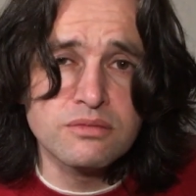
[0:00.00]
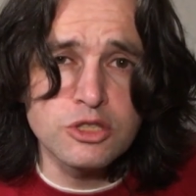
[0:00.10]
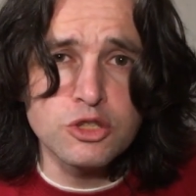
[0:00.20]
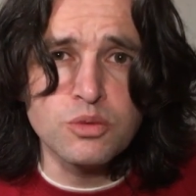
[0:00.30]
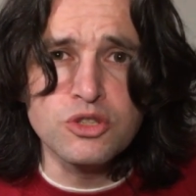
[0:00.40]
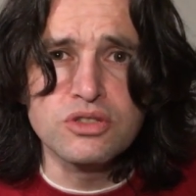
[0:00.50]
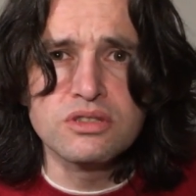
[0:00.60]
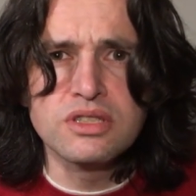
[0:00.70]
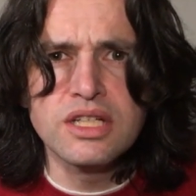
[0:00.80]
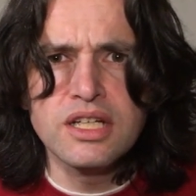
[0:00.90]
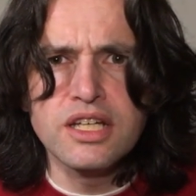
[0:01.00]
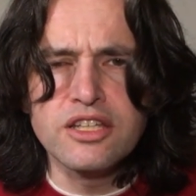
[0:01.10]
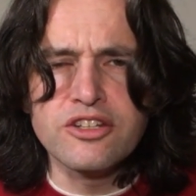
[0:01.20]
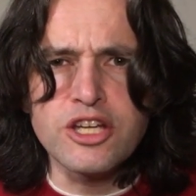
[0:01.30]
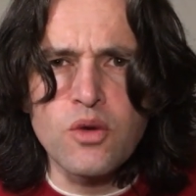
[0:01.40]
which was
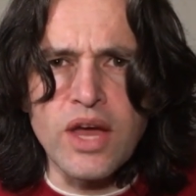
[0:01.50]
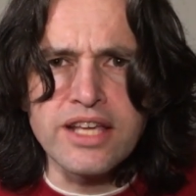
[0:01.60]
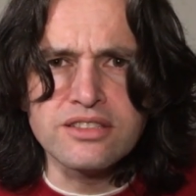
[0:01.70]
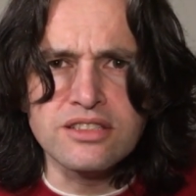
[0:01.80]
the request